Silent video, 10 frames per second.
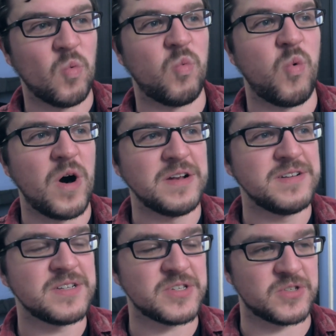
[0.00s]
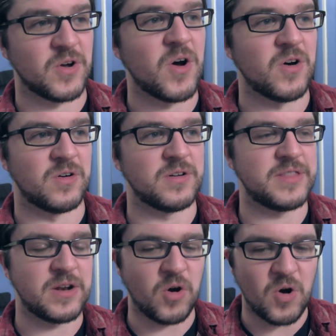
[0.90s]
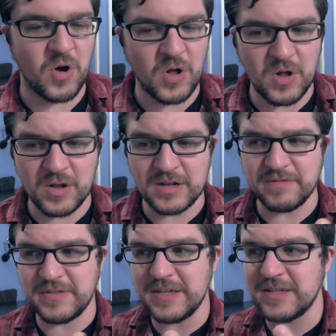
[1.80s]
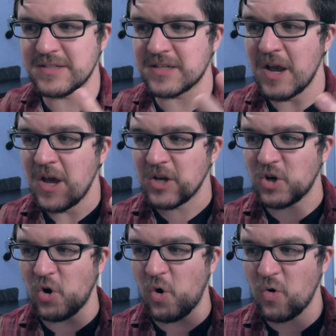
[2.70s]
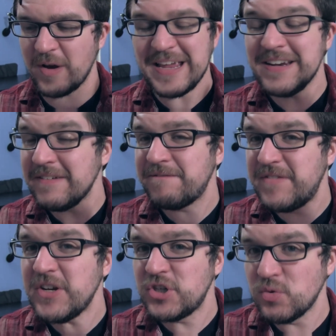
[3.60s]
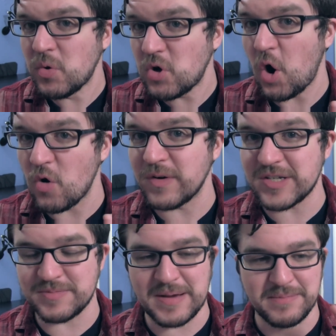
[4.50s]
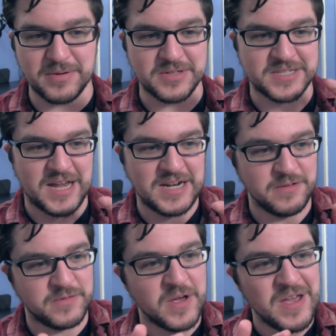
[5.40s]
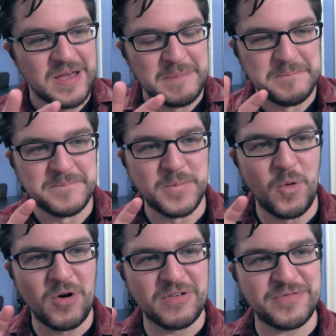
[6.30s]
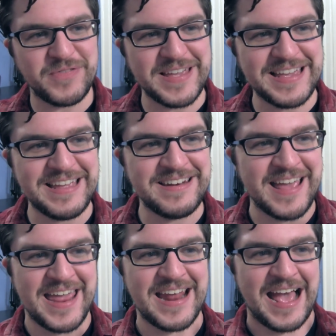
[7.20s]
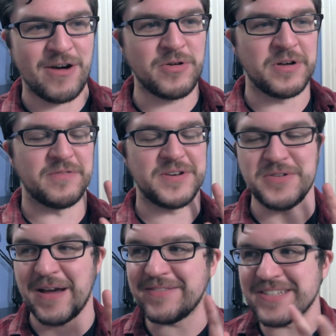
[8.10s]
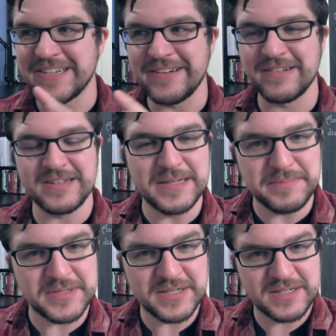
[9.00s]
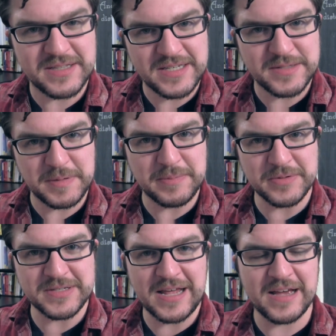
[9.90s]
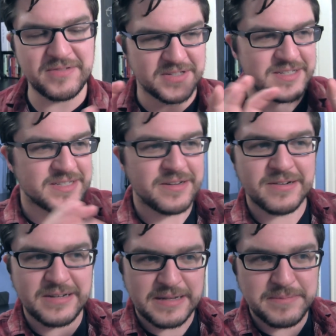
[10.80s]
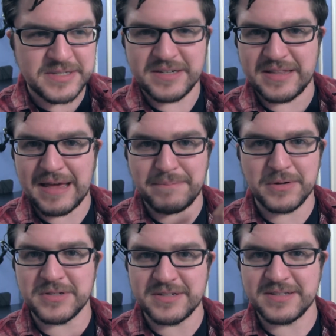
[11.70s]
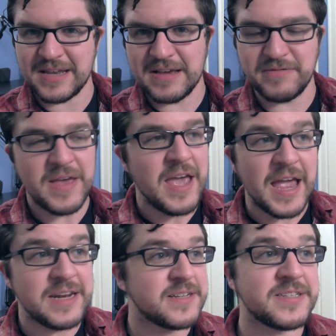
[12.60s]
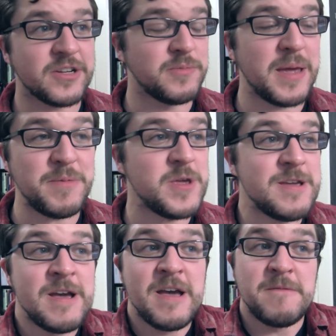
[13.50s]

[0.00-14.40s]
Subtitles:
one song that all of these individual chorus members kind of morph in and out of. And you have this little glimpse into these people's lives and this little glimpse into that person's life. And it's still maybe